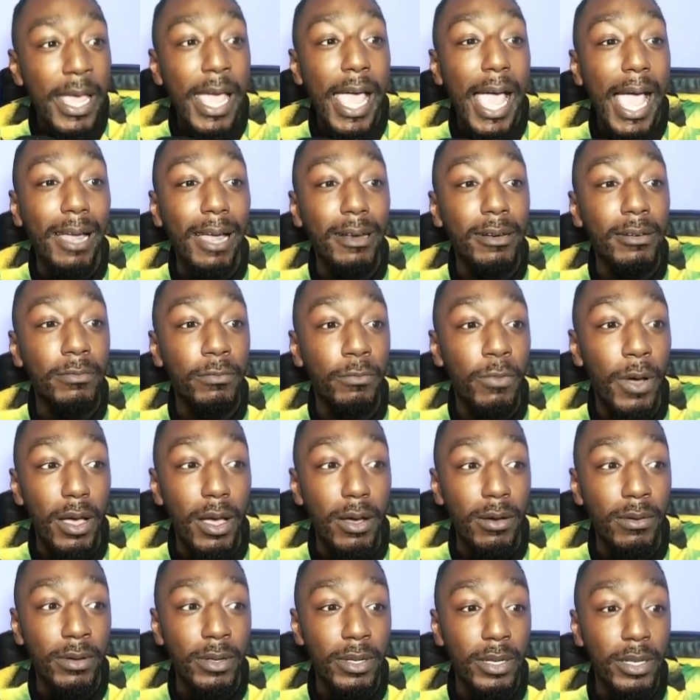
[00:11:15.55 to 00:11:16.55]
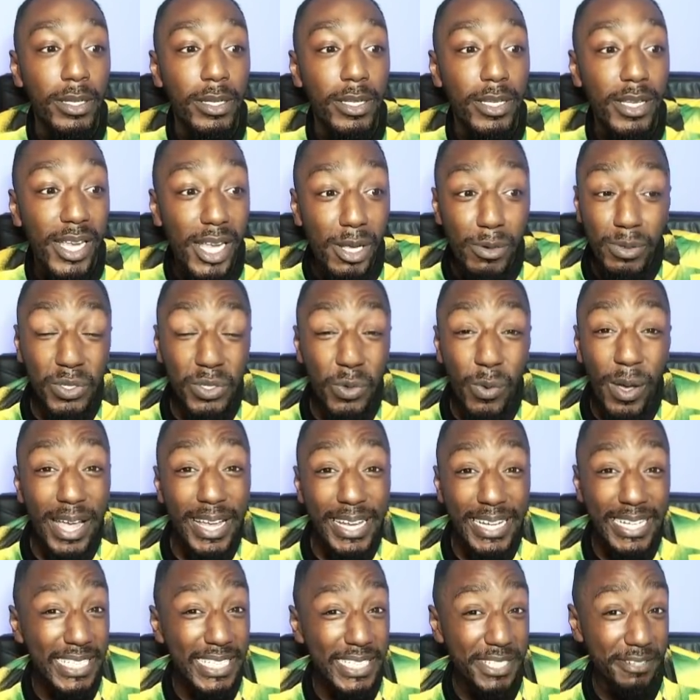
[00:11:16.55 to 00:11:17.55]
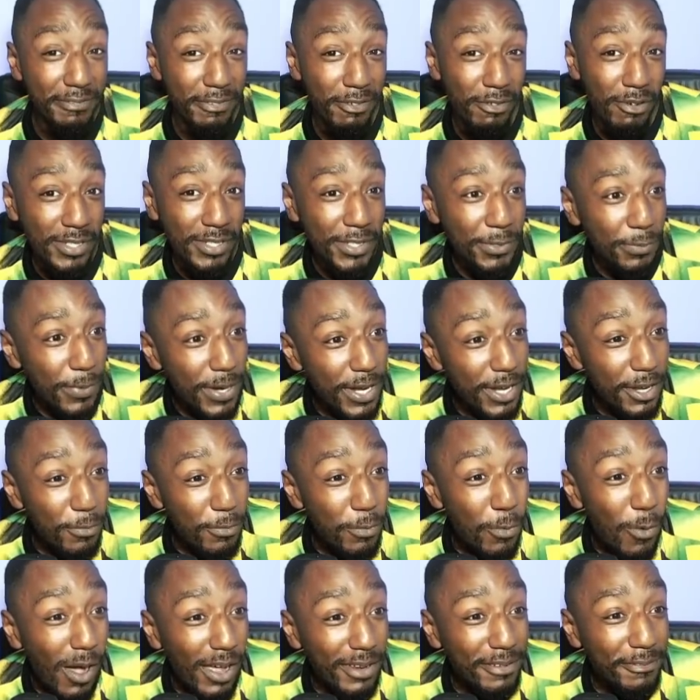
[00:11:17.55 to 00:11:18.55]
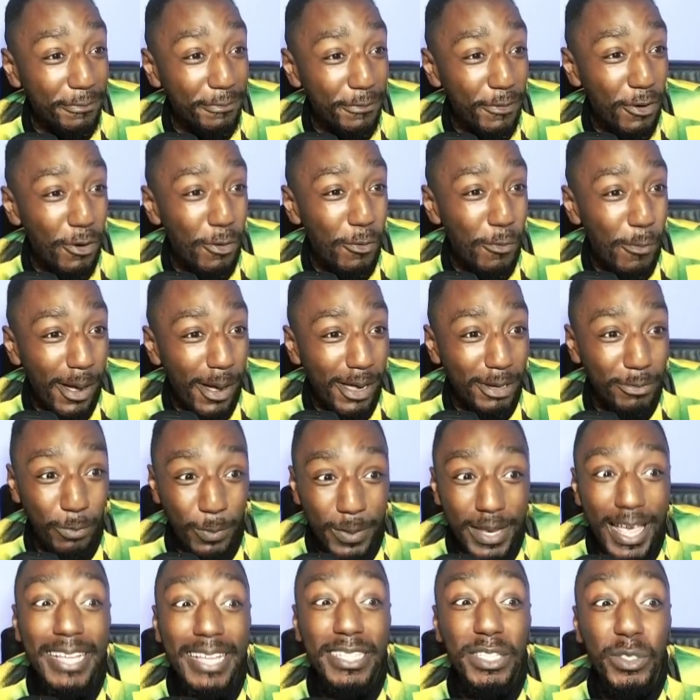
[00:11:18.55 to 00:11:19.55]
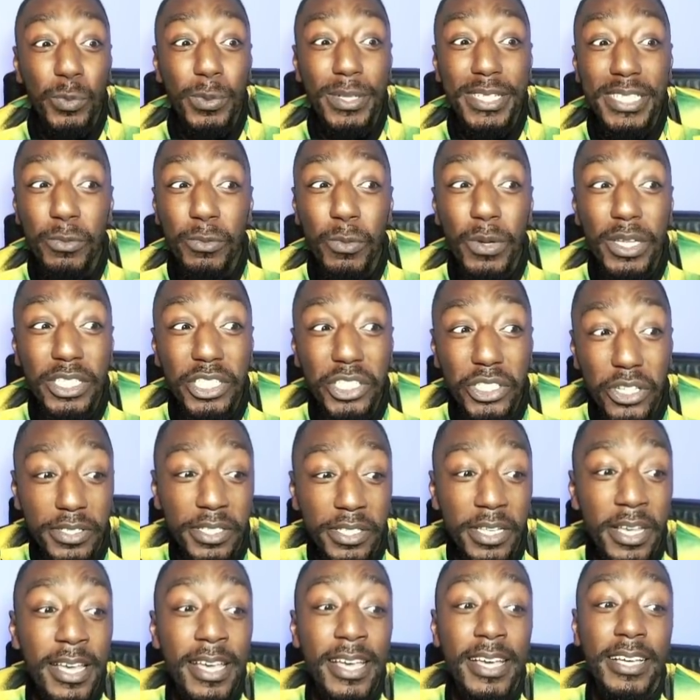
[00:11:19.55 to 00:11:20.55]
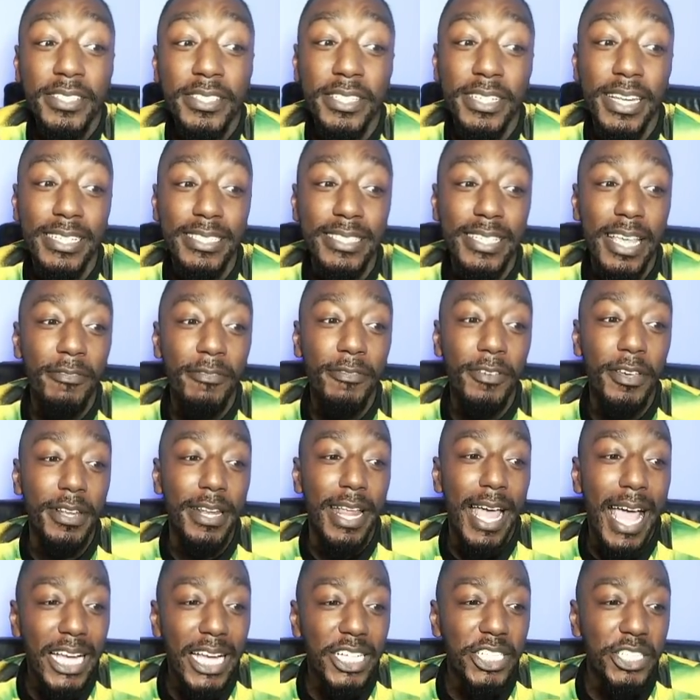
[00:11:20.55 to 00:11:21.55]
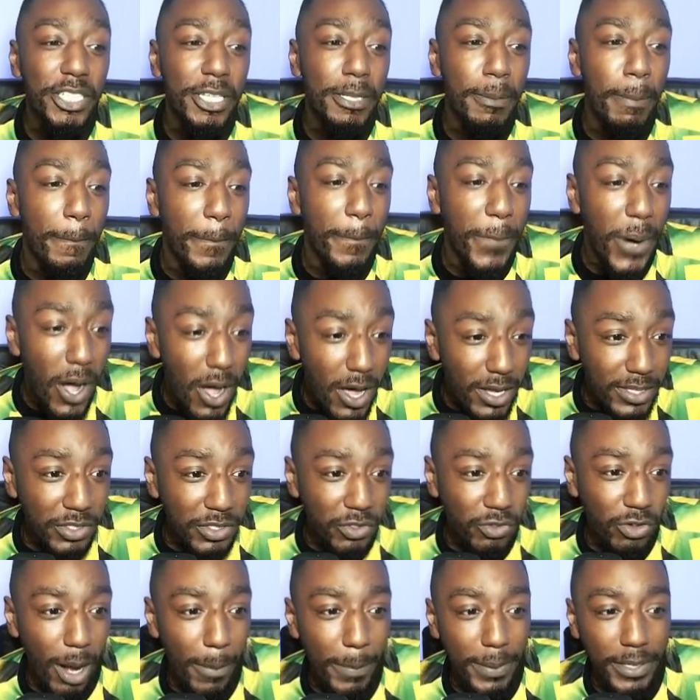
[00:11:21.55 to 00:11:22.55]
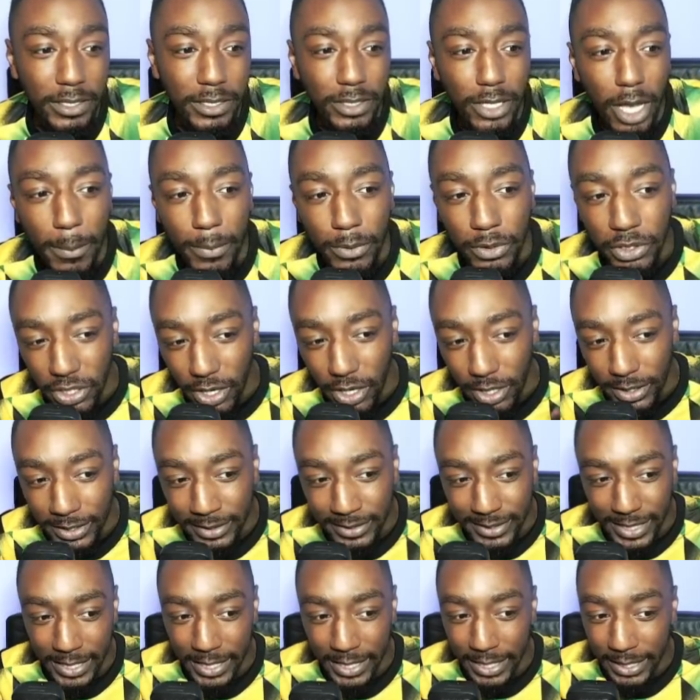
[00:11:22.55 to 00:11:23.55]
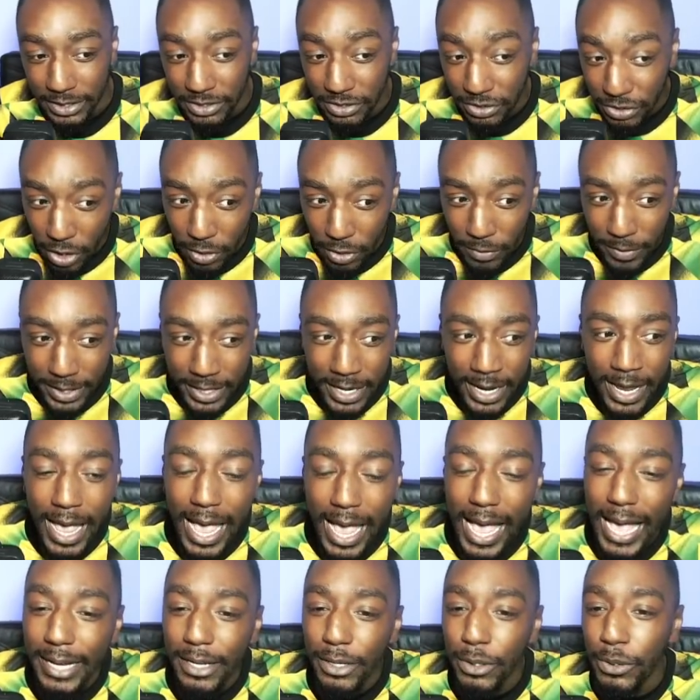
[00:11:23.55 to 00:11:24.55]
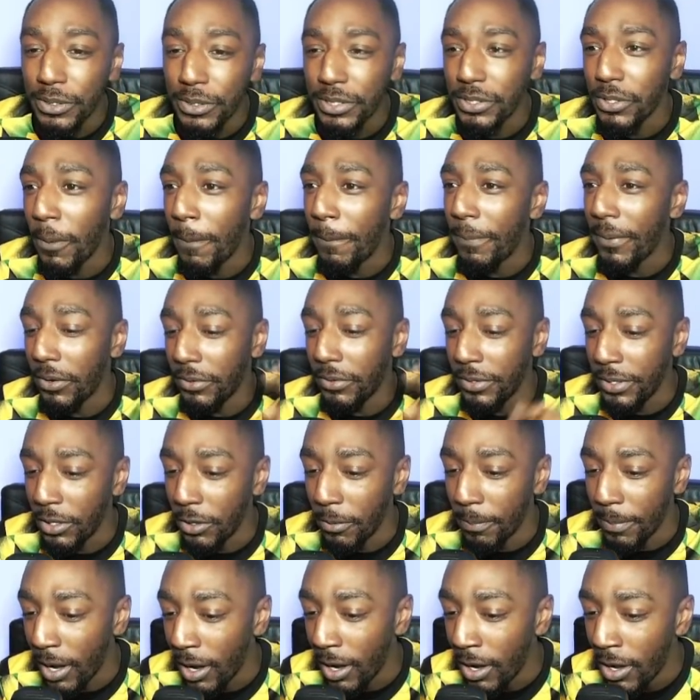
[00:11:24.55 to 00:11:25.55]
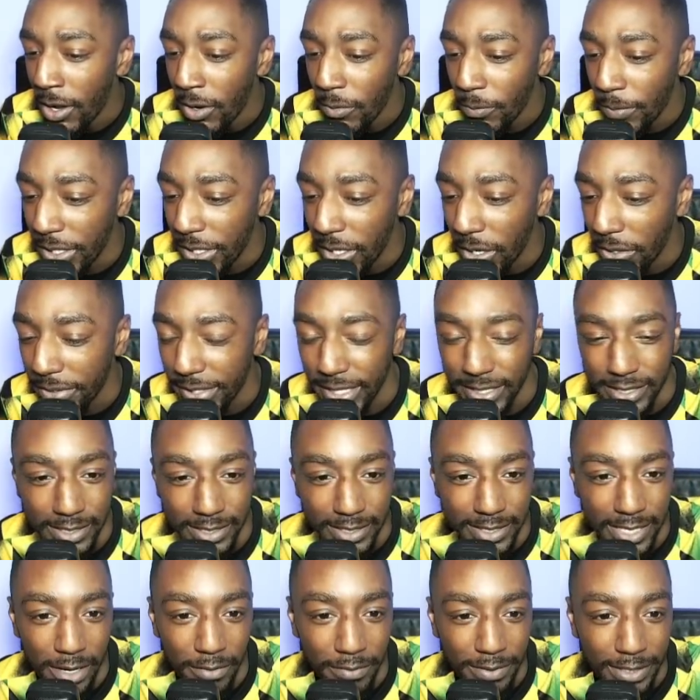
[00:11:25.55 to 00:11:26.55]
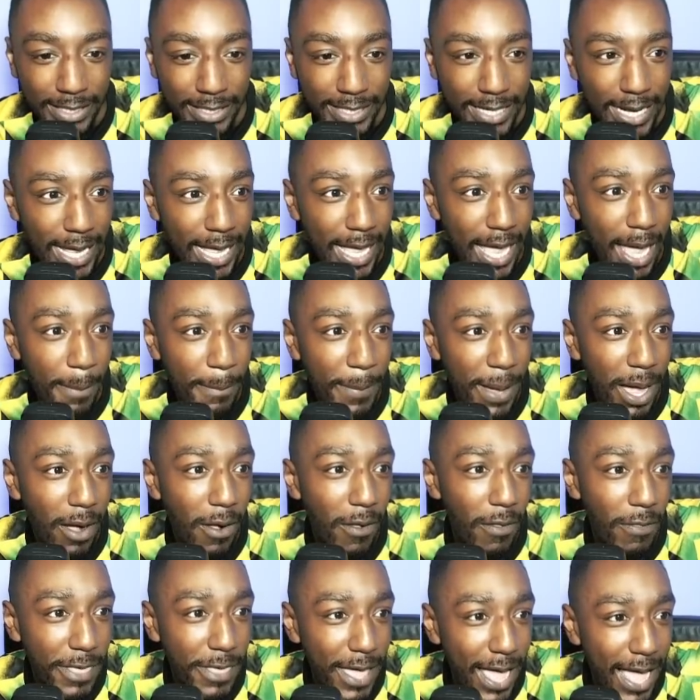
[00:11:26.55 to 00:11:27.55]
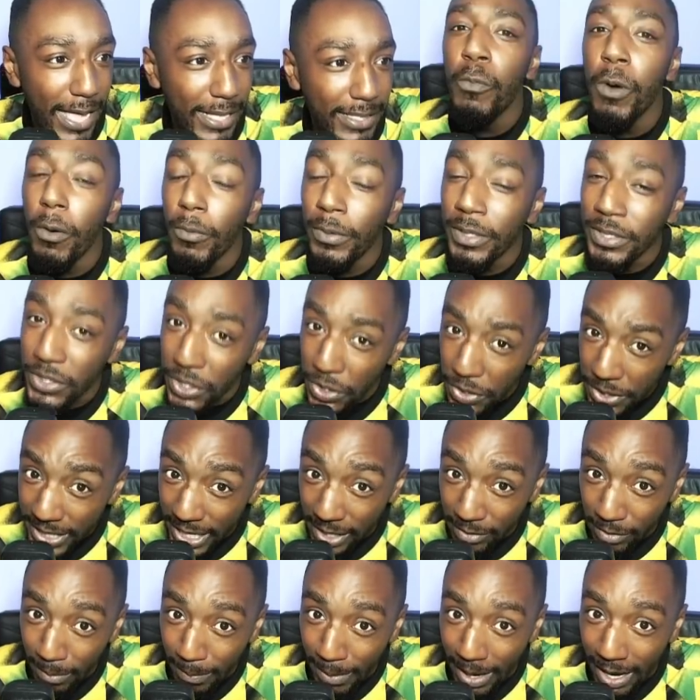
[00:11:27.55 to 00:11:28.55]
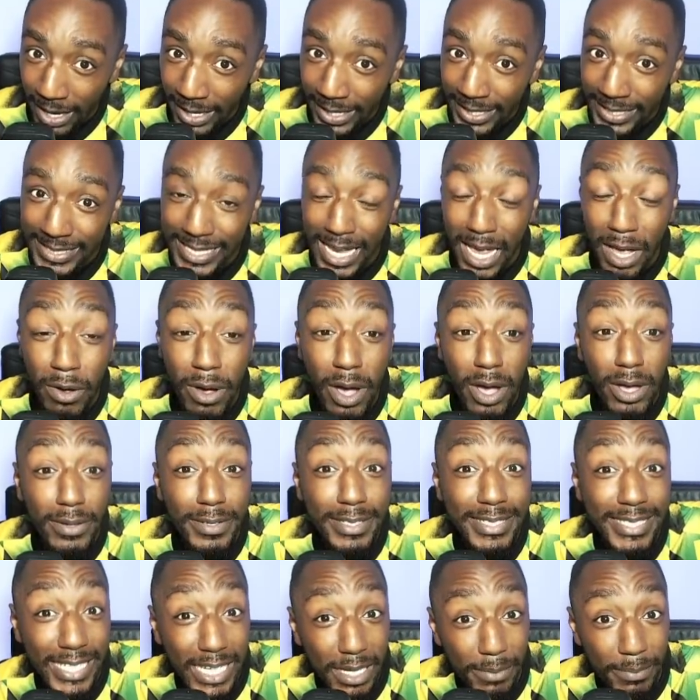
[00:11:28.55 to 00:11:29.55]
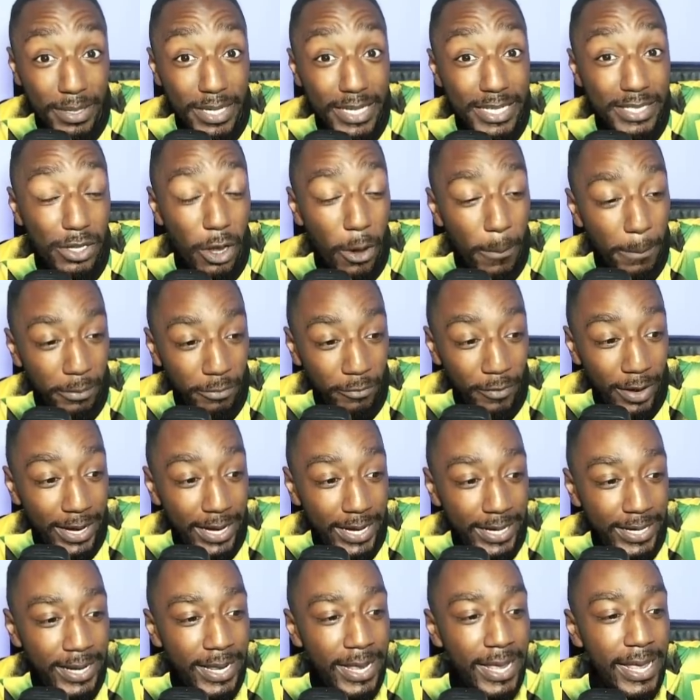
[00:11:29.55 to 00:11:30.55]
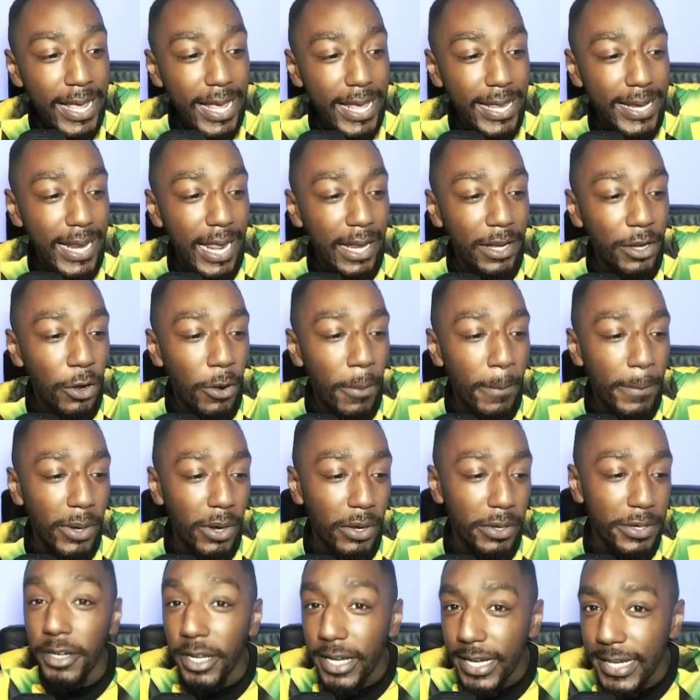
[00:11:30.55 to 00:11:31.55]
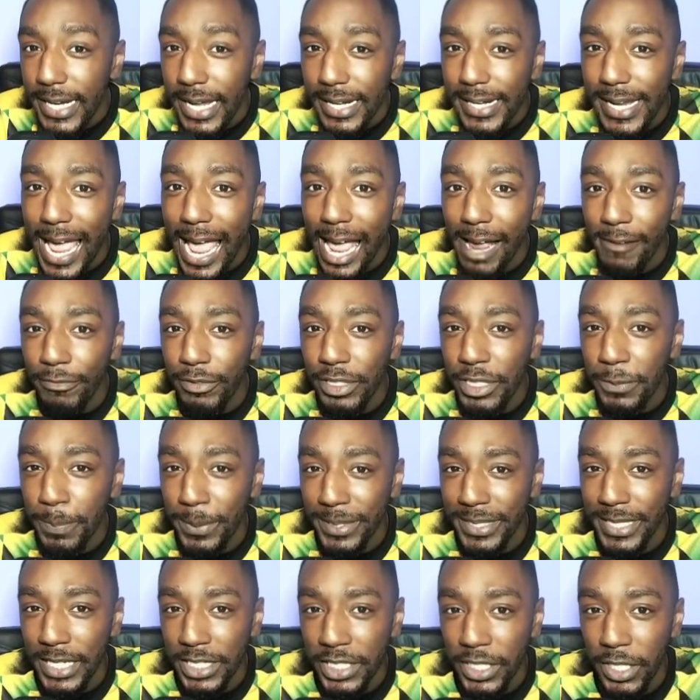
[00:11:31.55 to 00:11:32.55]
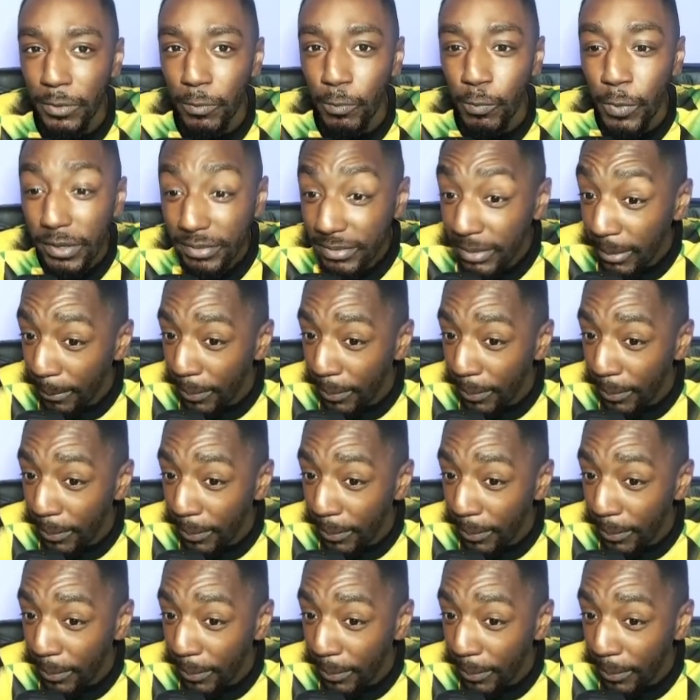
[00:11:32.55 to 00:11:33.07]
And well, it was quite easy for us. We won 4-1. We had 21 shots to the 7. Ashley Barnes grabbing a double, Charlie Taylor scoring, and also Brownhill, but we don't necessarily care about that. What we do care about is how our team is operating in that low block. Looking at the average possession with the